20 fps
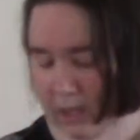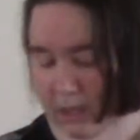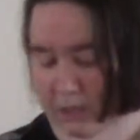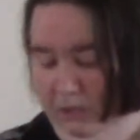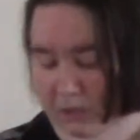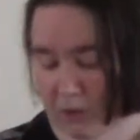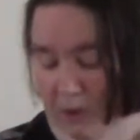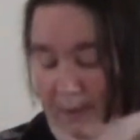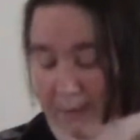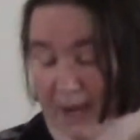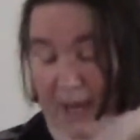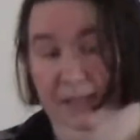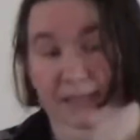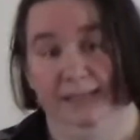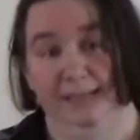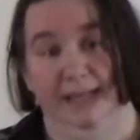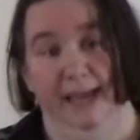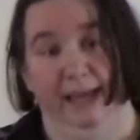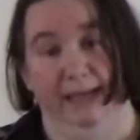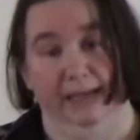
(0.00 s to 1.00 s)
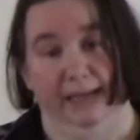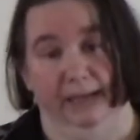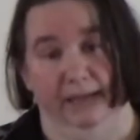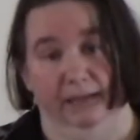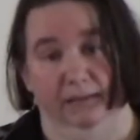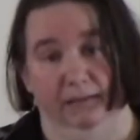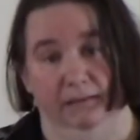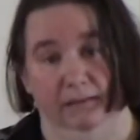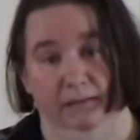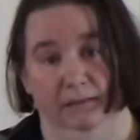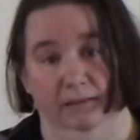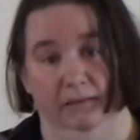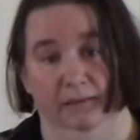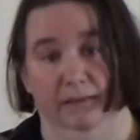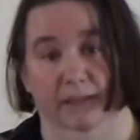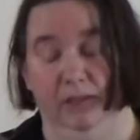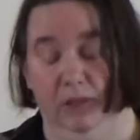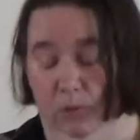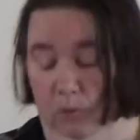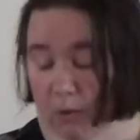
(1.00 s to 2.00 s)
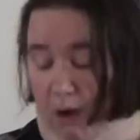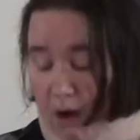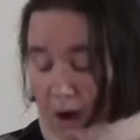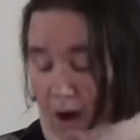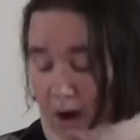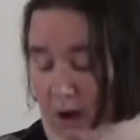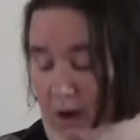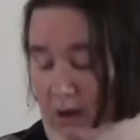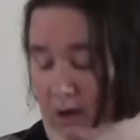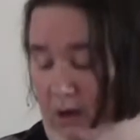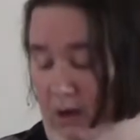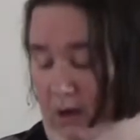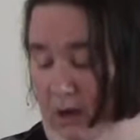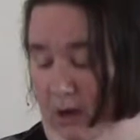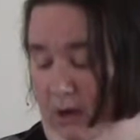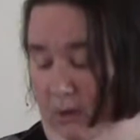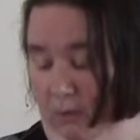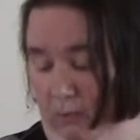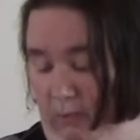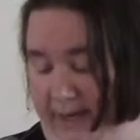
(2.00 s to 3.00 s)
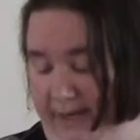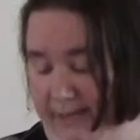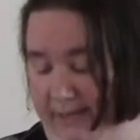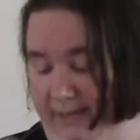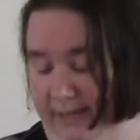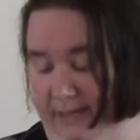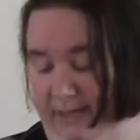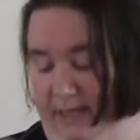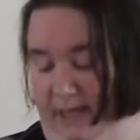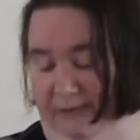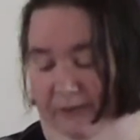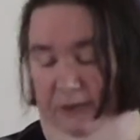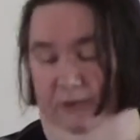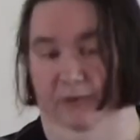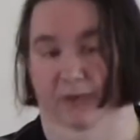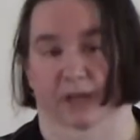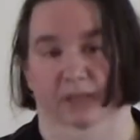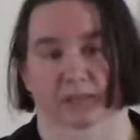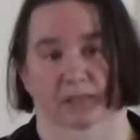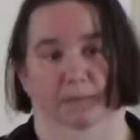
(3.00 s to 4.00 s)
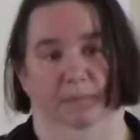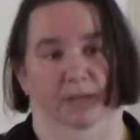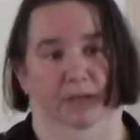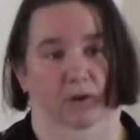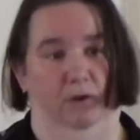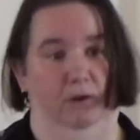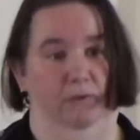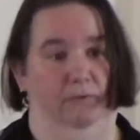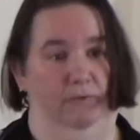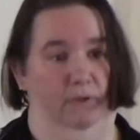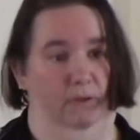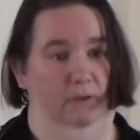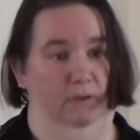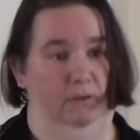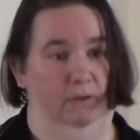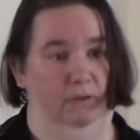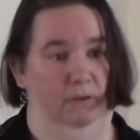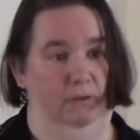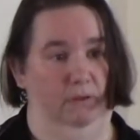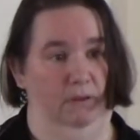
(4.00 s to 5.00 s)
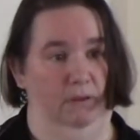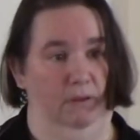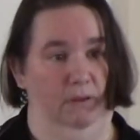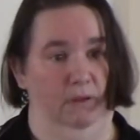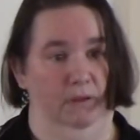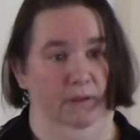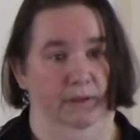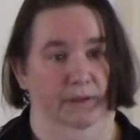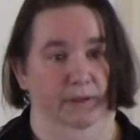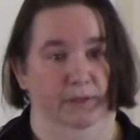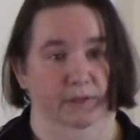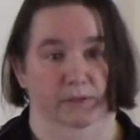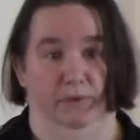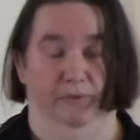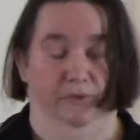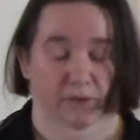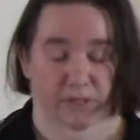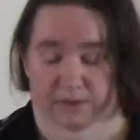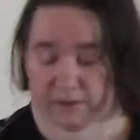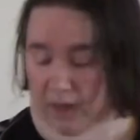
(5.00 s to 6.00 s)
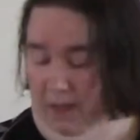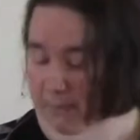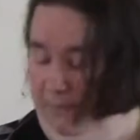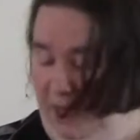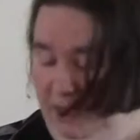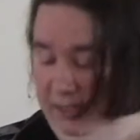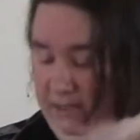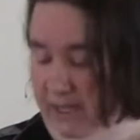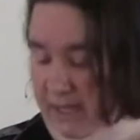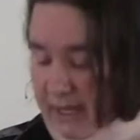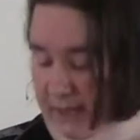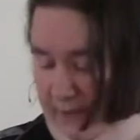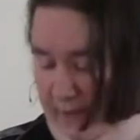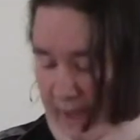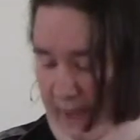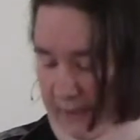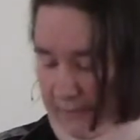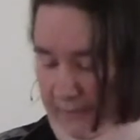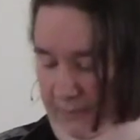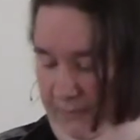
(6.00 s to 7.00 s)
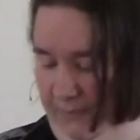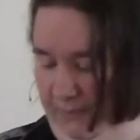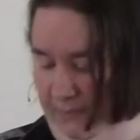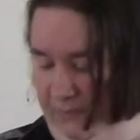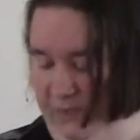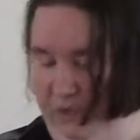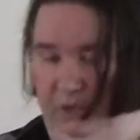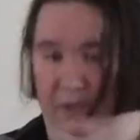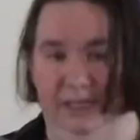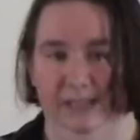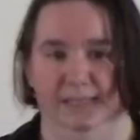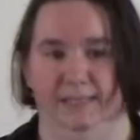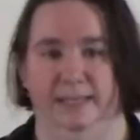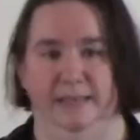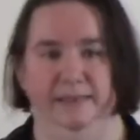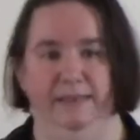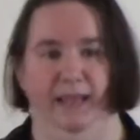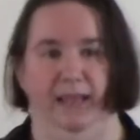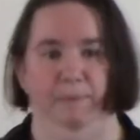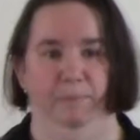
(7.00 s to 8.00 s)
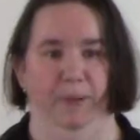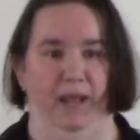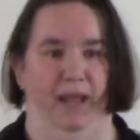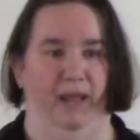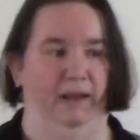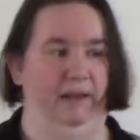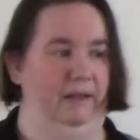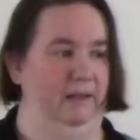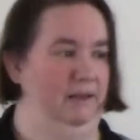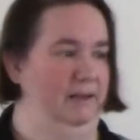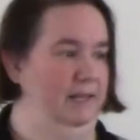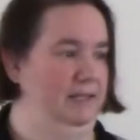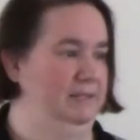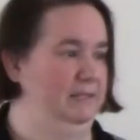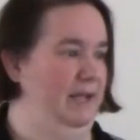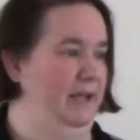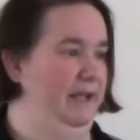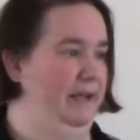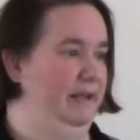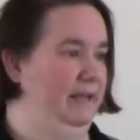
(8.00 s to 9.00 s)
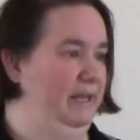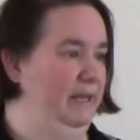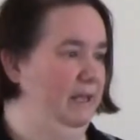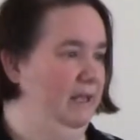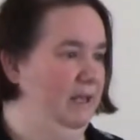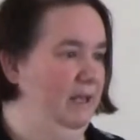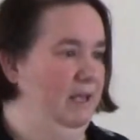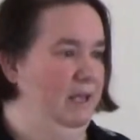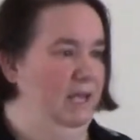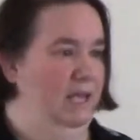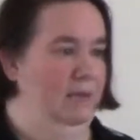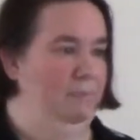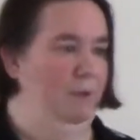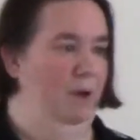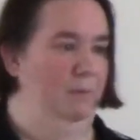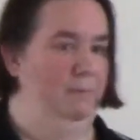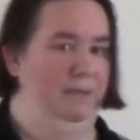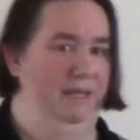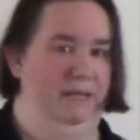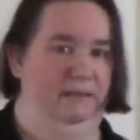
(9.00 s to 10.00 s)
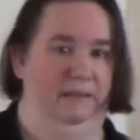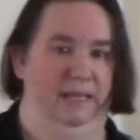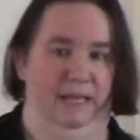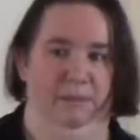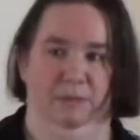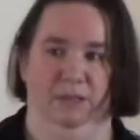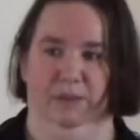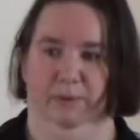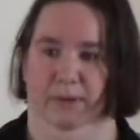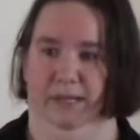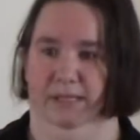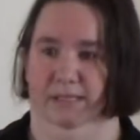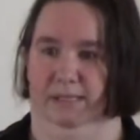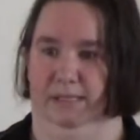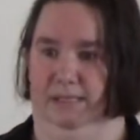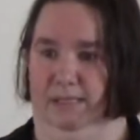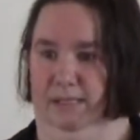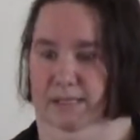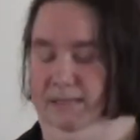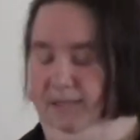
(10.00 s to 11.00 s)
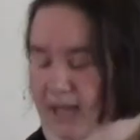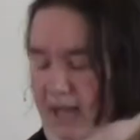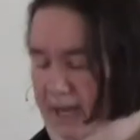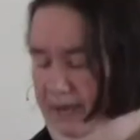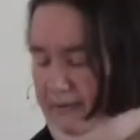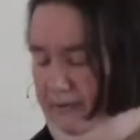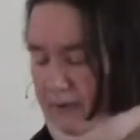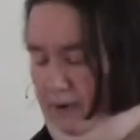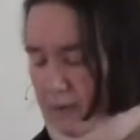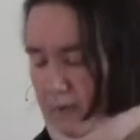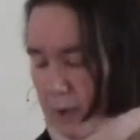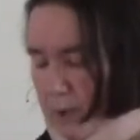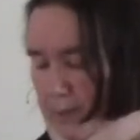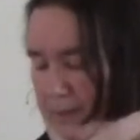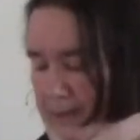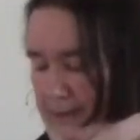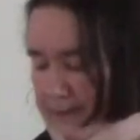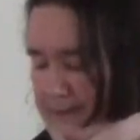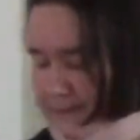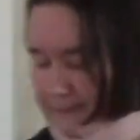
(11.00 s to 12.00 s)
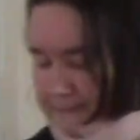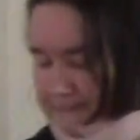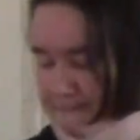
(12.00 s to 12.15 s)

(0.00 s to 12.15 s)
So I'm not saying that you are racist if you've done something hurtful. So first of all, I'm not saying that. So let's set that panic and anxiety about being labeled a racist aside for a moment.